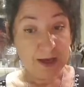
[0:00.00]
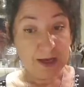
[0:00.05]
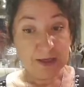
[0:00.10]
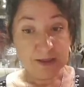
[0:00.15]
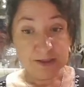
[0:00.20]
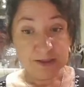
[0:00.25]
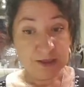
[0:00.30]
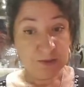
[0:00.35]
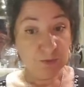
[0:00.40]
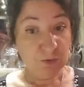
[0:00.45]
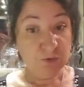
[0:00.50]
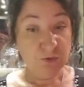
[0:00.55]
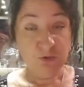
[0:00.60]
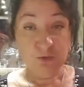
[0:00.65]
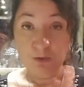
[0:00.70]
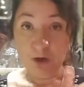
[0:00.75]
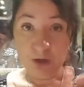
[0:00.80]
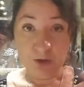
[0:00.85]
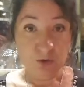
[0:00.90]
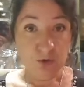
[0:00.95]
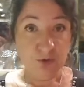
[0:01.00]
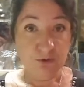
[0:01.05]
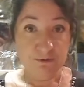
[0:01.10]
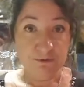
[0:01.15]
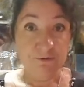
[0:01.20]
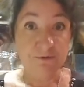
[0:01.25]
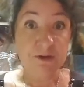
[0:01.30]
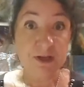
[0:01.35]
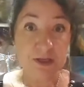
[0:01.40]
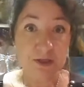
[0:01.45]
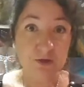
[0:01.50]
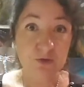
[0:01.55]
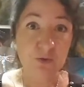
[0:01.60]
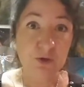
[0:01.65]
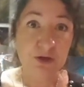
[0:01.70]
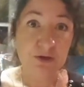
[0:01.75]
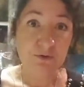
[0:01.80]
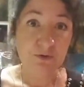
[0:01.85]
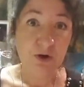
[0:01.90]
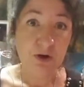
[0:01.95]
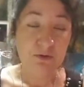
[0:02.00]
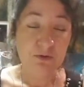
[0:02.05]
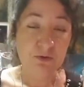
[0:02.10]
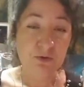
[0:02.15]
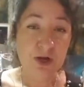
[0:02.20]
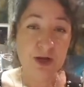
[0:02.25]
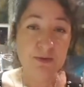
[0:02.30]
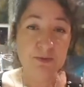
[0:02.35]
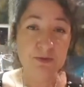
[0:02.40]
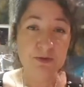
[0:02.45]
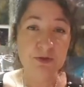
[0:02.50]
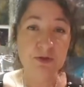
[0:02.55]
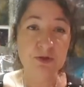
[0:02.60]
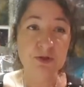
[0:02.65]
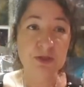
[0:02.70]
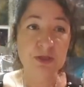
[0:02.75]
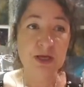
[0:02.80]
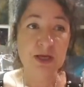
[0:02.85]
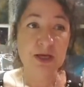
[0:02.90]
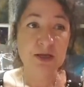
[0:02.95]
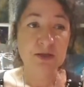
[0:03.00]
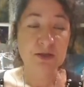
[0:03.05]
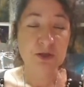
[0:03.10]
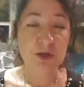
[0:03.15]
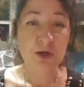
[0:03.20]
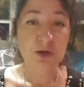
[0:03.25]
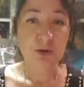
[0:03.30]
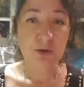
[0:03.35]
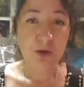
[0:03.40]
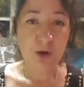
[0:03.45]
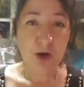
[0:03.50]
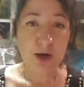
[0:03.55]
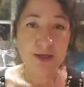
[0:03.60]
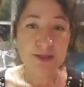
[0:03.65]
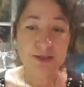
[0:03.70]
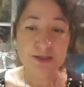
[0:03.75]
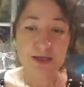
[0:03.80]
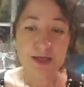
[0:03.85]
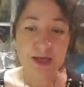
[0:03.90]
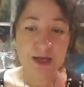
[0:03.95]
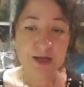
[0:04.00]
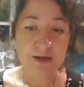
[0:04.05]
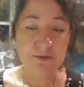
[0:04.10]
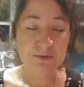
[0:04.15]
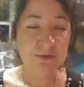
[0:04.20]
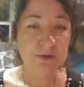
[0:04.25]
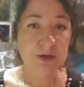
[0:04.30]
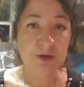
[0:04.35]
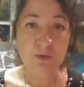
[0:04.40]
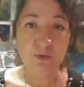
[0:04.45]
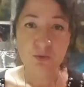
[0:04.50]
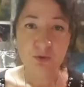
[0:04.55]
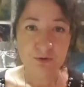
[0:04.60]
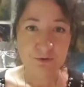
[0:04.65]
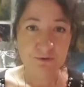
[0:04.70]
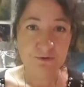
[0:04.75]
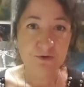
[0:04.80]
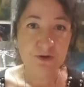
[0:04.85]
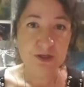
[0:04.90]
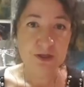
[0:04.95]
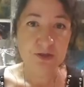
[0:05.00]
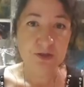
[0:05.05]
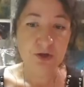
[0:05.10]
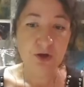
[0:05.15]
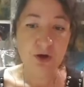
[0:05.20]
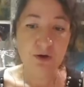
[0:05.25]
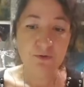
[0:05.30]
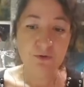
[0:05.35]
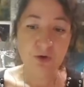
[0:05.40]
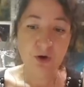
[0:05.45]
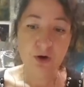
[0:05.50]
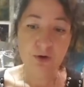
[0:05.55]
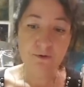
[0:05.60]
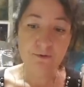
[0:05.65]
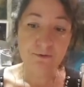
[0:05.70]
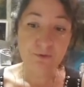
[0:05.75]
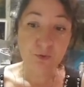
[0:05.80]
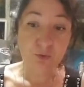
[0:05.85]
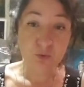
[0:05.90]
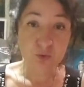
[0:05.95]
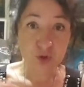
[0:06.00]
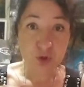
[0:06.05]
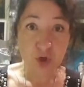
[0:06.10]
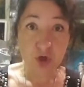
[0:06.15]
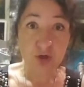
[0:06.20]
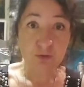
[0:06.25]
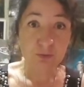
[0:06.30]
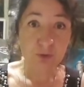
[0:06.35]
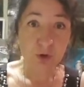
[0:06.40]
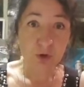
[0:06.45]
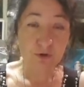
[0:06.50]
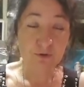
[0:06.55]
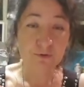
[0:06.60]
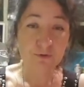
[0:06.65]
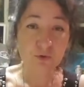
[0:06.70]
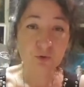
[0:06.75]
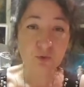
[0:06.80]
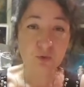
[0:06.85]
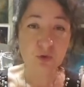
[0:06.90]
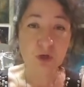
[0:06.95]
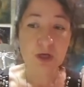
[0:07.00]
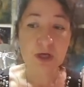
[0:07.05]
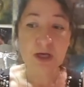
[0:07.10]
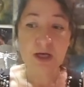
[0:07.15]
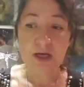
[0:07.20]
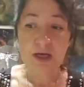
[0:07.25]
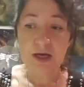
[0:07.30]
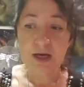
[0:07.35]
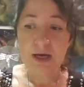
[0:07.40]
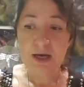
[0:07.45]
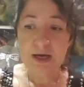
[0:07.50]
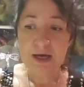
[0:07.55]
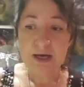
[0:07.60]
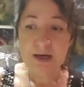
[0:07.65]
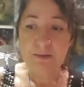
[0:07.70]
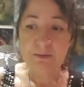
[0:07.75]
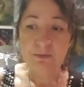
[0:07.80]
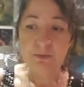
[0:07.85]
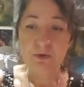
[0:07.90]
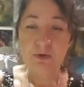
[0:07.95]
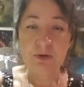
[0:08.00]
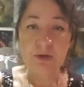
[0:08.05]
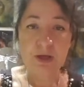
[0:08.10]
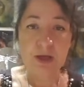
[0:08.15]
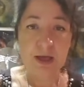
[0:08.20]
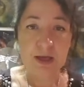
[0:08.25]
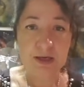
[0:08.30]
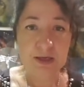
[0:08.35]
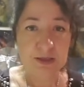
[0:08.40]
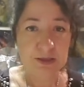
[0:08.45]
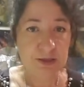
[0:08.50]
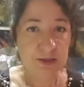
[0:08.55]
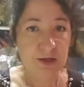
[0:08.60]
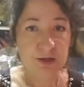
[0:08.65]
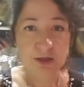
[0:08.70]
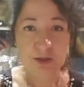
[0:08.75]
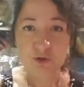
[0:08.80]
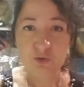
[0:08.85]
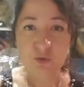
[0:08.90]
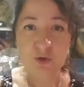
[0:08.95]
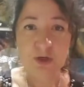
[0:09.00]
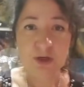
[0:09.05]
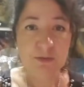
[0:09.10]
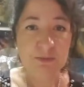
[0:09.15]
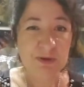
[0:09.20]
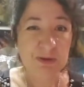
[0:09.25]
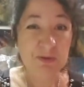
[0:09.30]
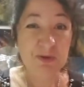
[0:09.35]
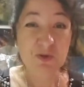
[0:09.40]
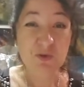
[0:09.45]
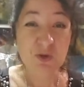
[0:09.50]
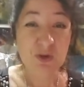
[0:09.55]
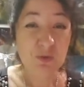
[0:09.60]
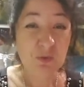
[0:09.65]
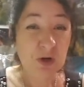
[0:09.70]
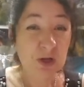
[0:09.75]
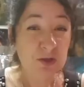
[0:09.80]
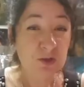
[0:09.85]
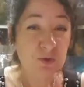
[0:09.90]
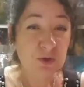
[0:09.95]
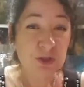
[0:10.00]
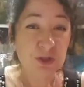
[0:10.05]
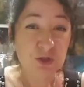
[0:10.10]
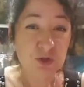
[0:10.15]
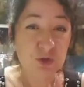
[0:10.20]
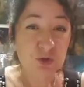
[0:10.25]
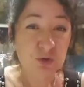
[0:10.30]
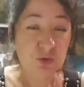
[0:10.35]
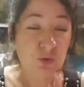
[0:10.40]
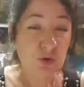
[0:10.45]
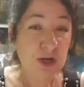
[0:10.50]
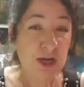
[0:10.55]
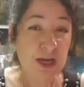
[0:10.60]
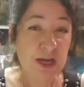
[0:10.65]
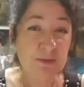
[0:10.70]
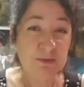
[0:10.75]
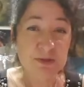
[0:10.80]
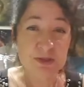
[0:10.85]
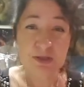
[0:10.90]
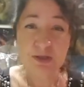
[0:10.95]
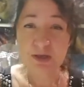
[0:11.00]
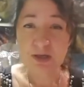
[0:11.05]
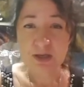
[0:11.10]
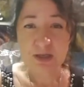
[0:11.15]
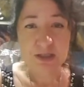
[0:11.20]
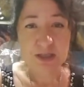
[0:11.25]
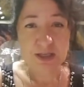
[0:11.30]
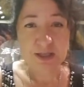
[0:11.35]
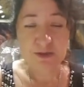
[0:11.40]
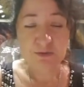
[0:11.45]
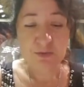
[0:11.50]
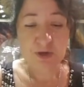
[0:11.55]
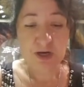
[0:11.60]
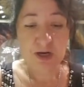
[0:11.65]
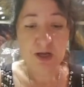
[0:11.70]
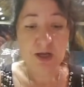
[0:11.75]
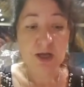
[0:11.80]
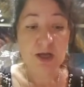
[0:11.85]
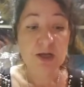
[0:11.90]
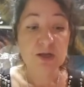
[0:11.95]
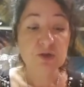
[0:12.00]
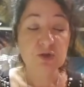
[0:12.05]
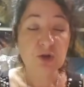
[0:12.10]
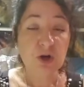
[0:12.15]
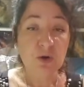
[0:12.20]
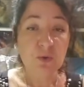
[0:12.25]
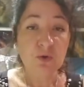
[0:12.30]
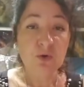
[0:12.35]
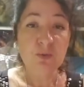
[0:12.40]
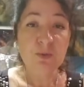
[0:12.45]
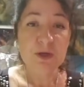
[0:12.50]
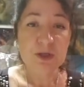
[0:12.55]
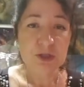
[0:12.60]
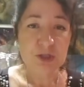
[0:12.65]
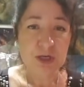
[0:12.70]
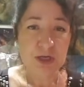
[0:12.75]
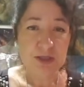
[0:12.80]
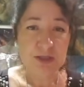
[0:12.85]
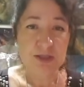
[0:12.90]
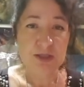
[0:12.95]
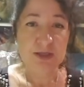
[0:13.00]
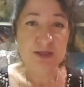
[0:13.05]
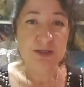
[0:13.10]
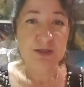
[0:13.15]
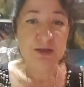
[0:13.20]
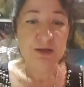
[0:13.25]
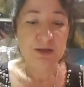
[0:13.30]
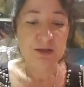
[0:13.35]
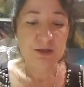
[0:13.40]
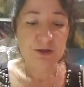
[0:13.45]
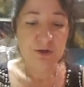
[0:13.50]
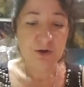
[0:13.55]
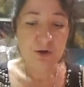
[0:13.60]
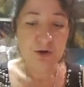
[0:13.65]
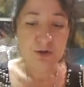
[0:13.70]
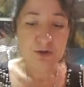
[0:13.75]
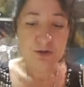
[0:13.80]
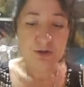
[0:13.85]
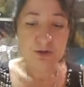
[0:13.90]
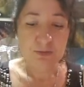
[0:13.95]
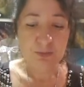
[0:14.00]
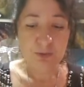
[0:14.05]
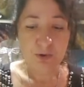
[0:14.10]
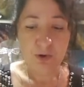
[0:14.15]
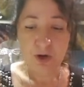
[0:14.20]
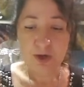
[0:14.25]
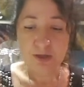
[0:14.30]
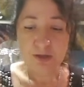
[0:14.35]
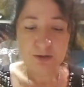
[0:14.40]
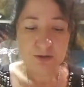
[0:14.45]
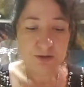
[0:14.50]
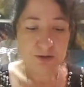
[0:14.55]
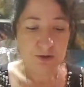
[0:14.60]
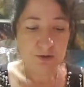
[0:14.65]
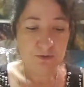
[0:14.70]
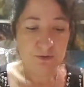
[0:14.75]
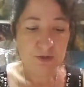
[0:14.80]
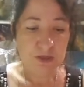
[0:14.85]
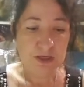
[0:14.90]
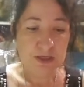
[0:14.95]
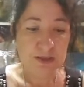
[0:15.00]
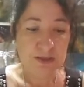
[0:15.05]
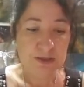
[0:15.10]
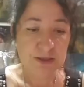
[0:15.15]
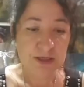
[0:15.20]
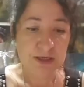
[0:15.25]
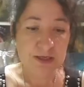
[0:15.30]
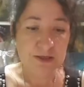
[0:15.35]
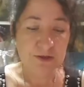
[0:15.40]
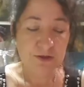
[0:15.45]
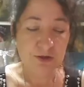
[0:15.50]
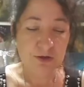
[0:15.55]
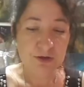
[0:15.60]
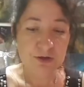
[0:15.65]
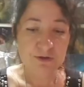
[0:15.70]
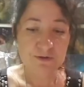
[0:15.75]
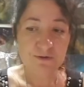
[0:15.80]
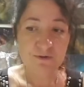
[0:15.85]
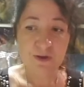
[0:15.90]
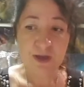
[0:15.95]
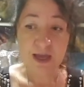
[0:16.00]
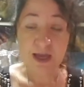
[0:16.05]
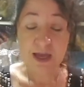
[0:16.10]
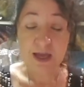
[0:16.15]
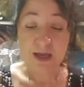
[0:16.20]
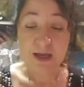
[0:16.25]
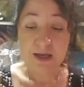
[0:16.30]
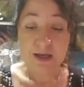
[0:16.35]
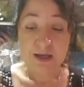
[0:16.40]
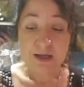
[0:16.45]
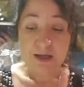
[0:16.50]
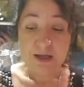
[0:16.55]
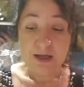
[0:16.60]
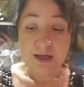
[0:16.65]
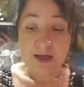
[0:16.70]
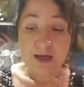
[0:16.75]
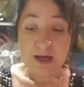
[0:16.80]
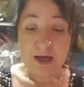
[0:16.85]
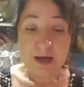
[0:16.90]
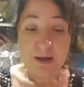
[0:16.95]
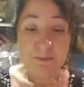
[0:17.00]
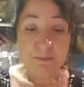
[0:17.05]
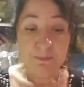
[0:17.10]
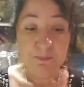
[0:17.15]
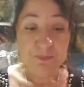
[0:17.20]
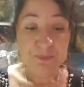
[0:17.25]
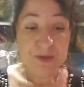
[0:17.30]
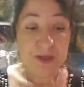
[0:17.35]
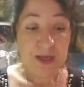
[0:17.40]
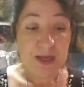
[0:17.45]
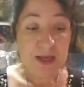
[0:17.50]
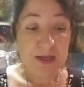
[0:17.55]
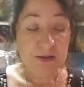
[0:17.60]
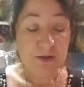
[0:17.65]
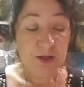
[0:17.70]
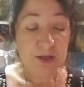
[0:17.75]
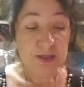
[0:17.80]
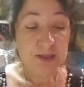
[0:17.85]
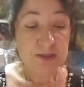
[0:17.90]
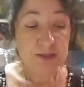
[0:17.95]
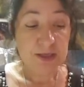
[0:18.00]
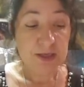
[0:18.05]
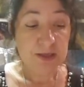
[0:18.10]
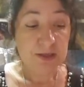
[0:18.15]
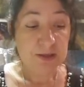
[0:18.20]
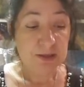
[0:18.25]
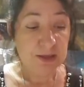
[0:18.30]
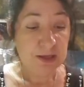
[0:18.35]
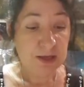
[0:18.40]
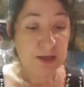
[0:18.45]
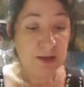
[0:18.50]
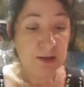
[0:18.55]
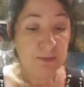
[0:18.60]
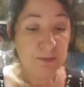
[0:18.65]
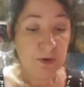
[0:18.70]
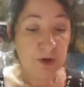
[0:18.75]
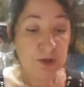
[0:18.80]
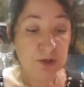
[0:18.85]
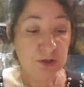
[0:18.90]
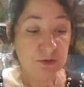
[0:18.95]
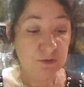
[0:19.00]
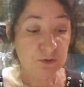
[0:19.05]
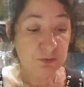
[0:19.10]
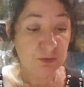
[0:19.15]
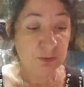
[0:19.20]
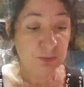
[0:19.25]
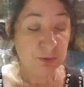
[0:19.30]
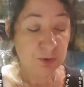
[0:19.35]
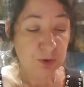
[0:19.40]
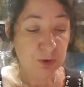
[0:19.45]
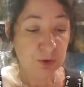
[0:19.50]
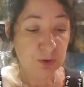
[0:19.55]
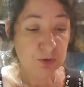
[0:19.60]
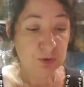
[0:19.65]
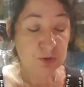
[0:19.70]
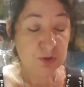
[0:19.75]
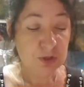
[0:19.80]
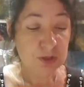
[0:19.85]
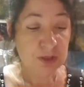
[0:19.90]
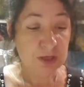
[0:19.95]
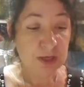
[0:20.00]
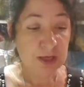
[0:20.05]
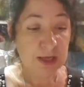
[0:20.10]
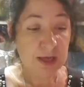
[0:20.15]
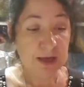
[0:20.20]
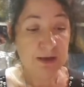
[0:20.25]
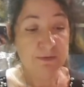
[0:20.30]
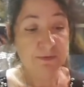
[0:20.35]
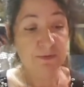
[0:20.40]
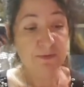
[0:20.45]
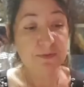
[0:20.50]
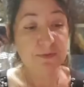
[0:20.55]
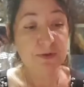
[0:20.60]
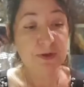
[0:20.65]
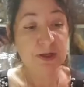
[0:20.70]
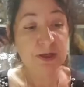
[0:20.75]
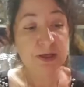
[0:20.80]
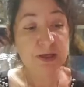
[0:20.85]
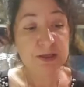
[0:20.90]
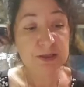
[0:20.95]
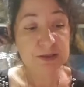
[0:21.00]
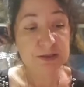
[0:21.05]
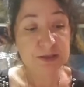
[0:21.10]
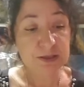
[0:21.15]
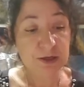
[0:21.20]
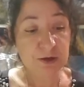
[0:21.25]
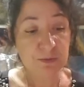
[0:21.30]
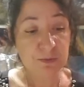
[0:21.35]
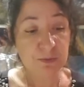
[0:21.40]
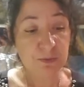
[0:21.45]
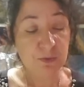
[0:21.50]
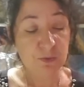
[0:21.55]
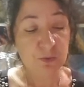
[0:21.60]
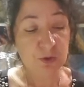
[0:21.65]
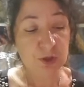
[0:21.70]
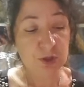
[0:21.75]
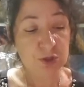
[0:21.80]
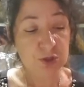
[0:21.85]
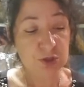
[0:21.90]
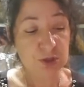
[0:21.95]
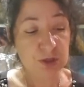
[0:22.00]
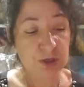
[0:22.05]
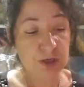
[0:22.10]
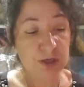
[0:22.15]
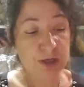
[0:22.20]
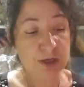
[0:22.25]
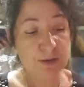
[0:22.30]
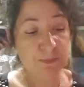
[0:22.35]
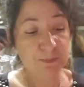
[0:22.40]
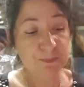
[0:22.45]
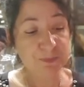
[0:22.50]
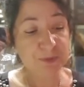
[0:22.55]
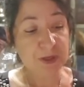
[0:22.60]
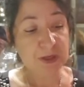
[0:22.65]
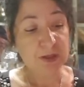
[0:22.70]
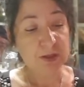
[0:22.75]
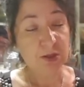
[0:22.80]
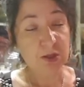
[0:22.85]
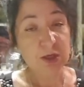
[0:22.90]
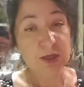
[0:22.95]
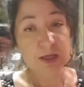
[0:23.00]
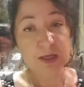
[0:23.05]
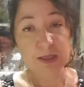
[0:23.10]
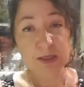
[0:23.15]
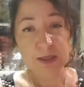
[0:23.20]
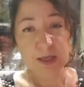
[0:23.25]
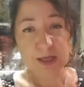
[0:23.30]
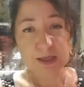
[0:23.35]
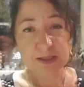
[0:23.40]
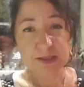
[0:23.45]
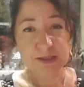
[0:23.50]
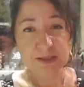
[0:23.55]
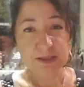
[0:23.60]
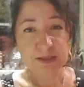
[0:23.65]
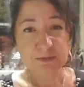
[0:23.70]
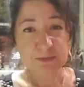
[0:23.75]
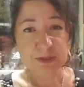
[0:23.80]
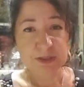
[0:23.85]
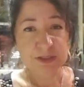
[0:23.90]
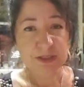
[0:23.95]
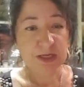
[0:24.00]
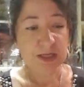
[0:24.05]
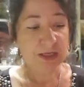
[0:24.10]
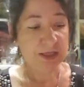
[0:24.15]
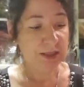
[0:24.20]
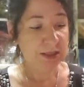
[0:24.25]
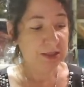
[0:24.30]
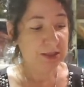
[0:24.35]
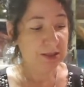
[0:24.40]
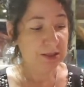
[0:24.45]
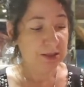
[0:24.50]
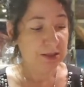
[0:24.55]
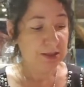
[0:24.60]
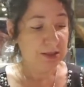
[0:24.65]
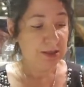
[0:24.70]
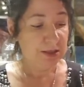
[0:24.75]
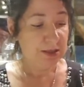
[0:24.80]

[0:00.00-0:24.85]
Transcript: And some of them I couldn't fit 25 grams because they are so light and they wouldn't fit. So I've got a full chocolate block full, and it's only 20, maybe 21, 22 grams, doesn't matter. So I will be adjusting the cost, the price of these things so it's fair. And like I said, most of them are pearls, and I have some which are like a luster metallic